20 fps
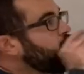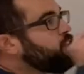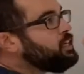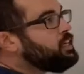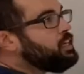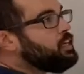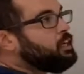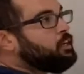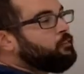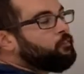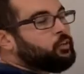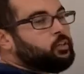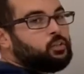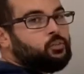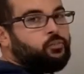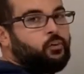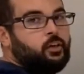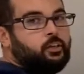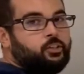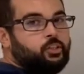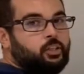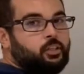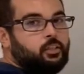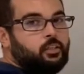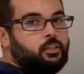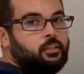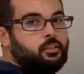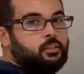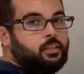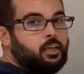the inverse
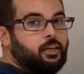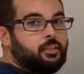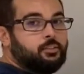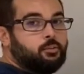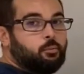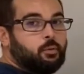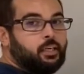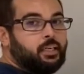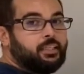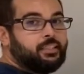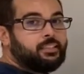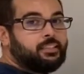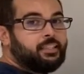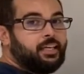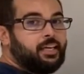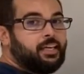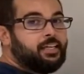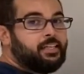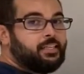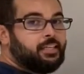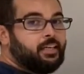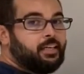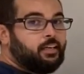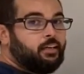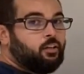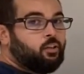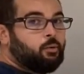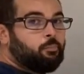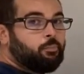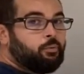function does what I say it did
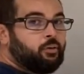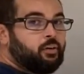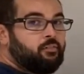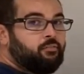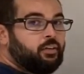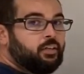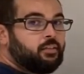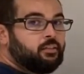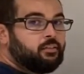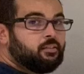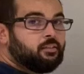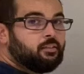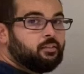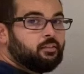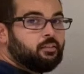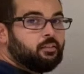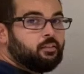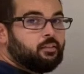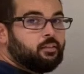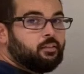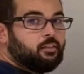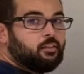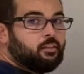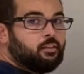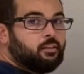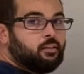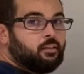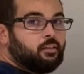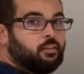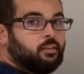on the previous
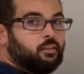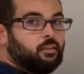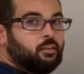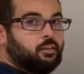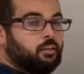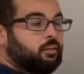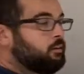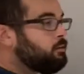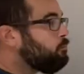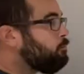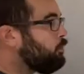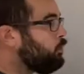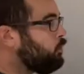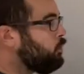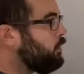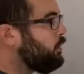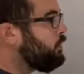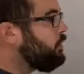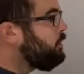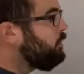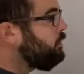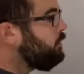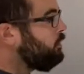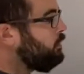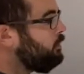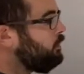board,